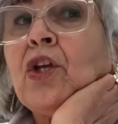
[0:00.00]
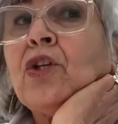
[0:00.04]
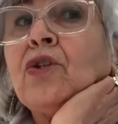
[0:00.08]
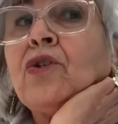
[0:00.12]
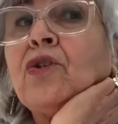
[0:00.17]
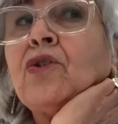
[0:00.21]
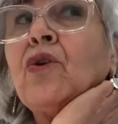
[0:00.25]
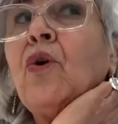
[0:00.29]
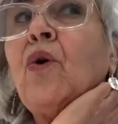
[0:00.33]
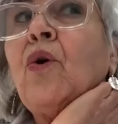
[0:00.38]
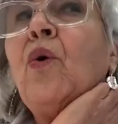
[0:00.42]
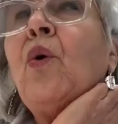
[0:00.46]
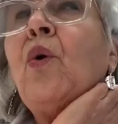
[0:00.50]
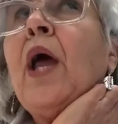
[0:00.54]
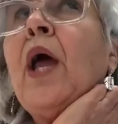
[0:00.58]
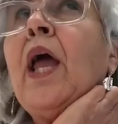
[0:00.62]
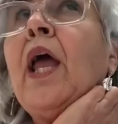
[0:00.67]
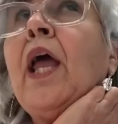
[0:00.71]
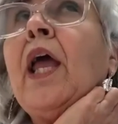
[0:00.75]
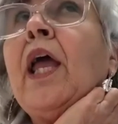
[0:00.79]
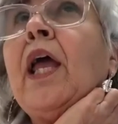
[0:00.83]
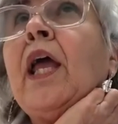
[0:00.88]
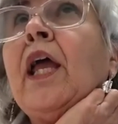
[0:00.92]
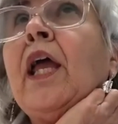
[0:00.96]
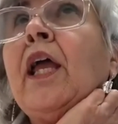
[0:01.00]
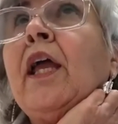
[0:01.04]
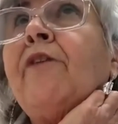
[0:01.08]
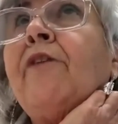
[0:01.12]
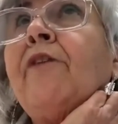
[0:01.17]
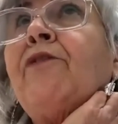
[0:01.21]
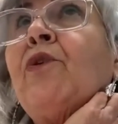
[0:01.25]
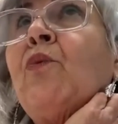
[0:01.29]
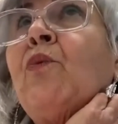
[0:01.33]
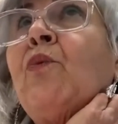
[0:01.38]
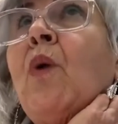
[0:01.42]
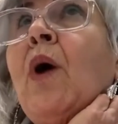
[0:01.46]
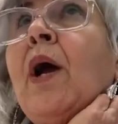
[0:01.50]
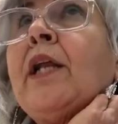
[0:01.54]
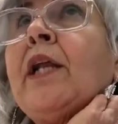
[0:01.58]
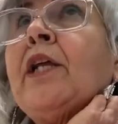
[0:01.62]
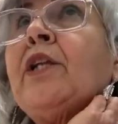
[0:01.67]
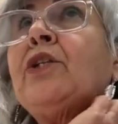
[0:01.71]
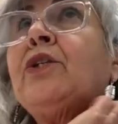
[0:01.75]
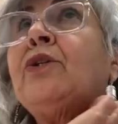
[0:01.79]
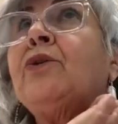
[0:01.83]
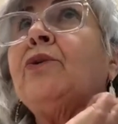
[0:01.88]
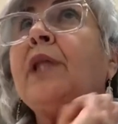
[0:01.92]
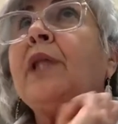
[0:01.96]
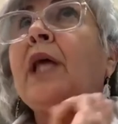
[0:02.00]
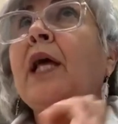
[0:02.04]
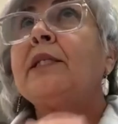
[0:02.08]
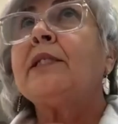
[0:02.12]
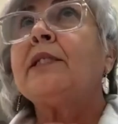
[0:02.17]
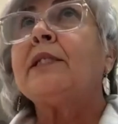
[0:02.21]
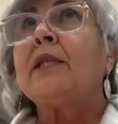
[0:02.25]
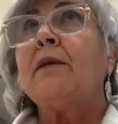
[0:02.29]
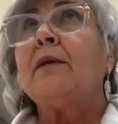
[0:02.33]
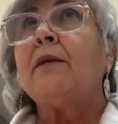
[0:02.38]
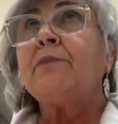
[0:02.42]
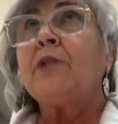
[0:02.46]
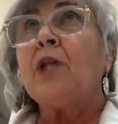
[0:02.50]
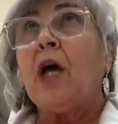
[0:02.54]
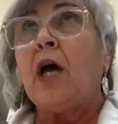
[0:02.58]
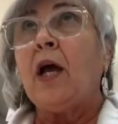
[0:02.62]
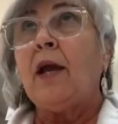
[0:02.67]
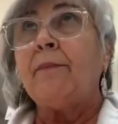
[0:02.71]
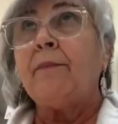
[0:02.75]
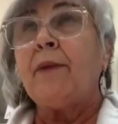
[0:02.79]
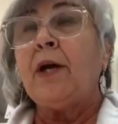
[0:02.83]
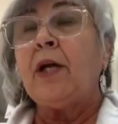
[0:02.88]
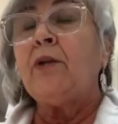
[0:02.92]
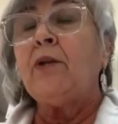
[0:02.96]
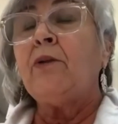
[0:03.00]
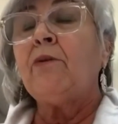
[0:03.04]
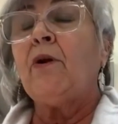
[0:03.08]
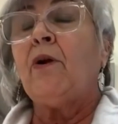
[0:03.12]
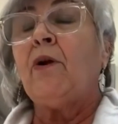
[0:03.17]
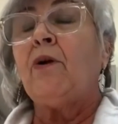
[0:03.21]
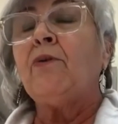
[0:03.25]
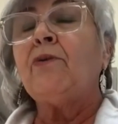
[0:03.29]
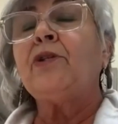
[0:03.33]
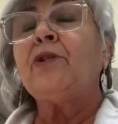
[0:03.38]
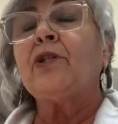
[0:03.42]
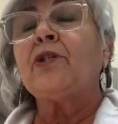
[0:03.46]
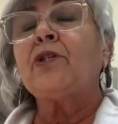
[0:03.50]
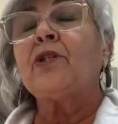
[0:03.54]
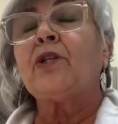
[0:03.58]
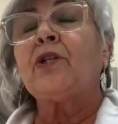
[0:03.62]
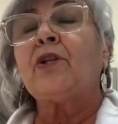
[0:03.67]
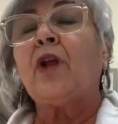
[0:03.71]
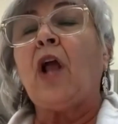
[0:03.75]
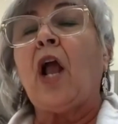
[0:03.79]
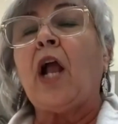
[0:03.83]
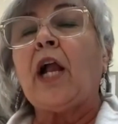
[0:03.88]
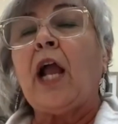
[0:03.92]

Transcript: So if you want to do that sometime on your own, just